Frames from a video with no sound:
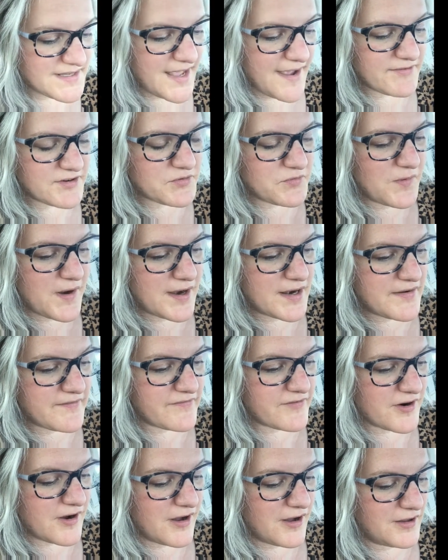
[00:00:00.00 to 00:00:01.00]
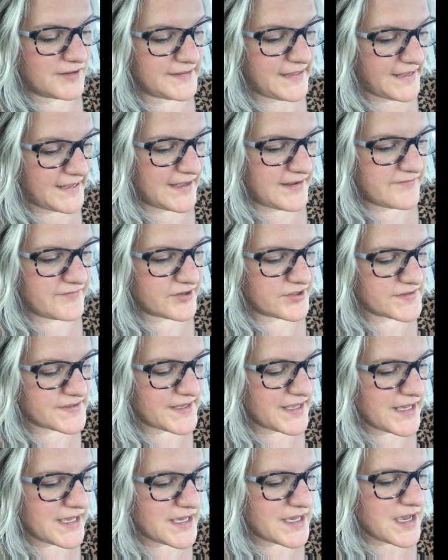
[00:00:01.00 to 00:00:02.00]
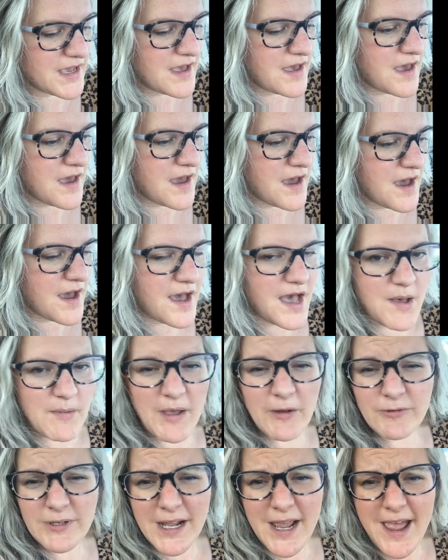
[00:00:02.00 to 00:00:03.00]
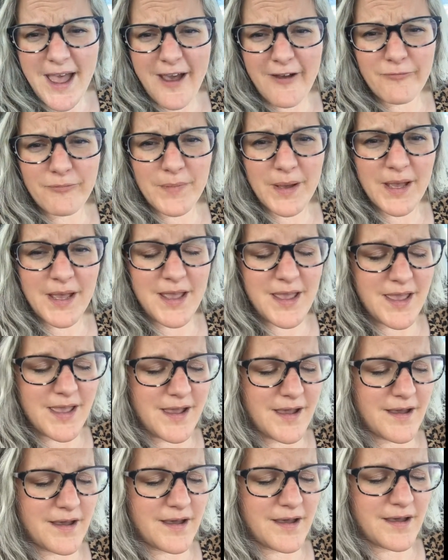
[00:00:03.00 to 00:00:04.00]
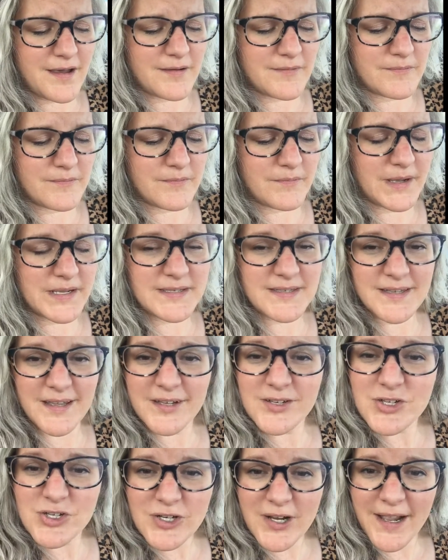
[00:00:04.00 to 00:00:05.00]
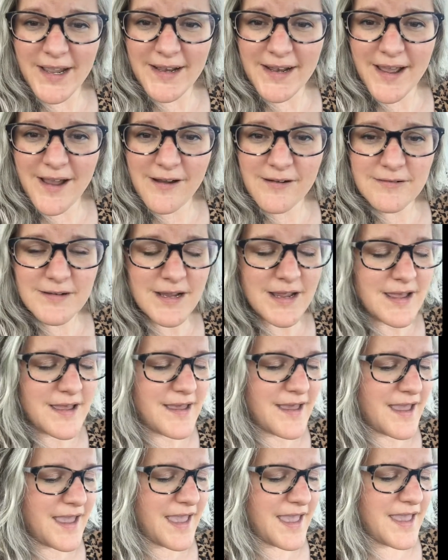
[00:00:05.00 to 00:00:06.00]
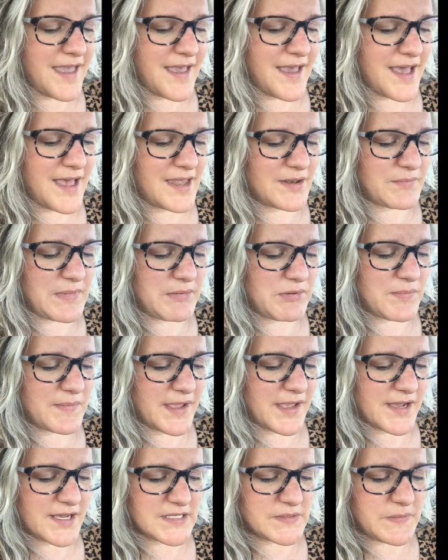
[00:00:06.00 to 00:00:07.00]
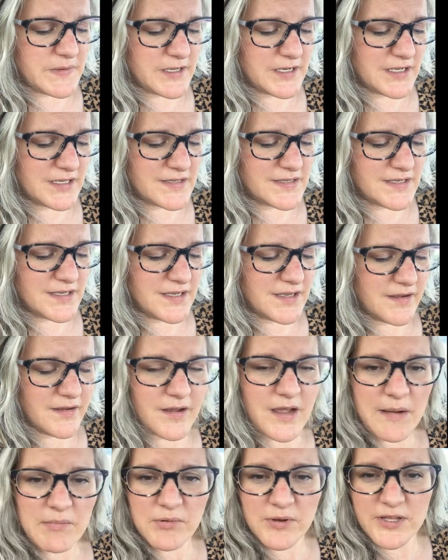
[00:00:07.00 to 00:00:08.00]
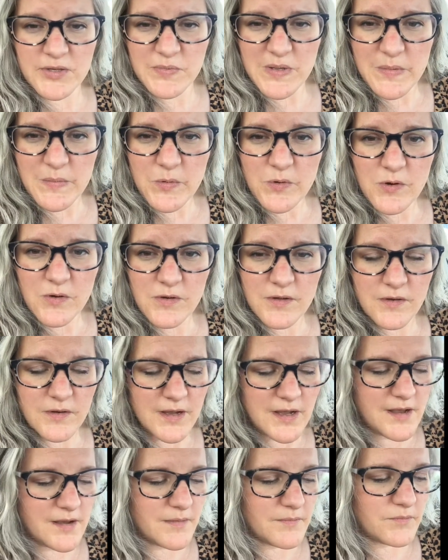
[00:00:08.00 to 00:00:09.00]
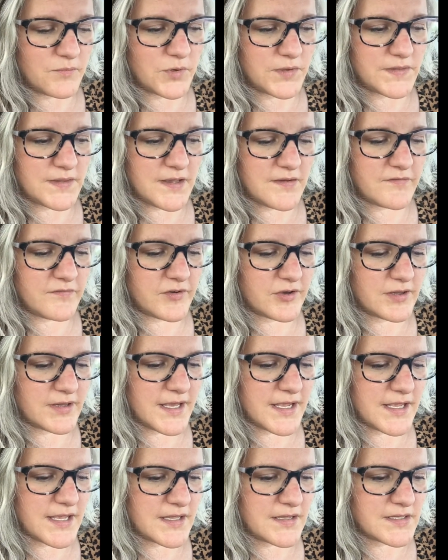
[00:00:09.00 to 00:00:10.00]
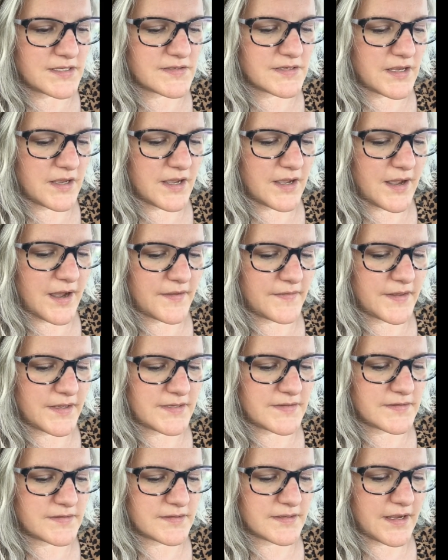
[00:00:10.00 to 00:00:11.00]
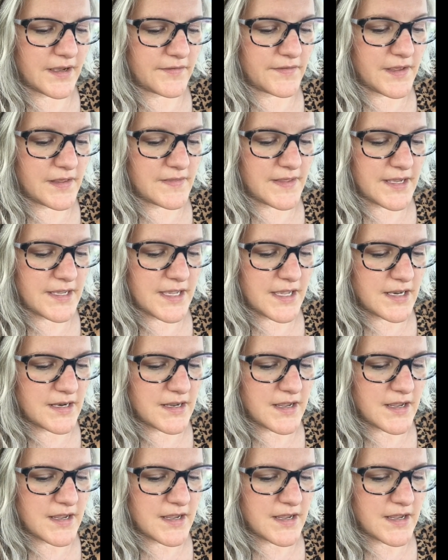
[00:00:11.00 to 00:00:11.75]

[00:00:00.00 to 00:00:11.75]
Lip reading: after wearing it for all day. It feels like I want to have my my son try it out, and maybe my husband, and see a couple other people what they feel like it's, how they like it.